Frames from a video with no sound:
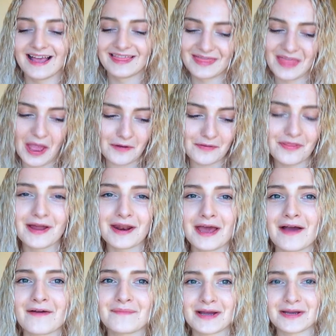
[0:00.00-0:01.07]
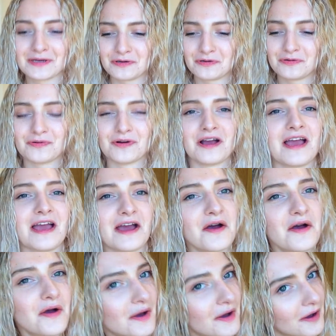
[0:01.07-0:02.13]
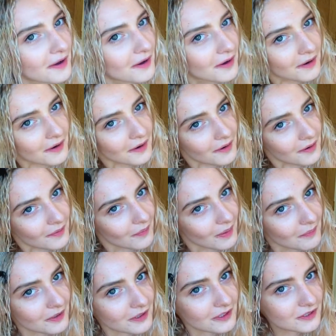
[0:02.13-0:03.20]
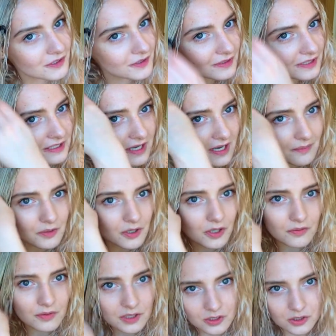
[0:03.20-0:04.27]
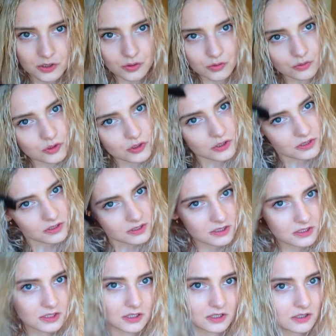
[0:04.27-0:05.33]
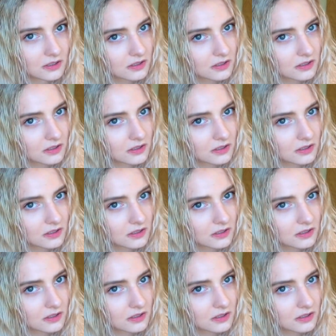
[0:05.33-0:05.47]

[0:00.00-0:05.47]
Now that I have my noodle hair, what I'm going to do is I'm going to just...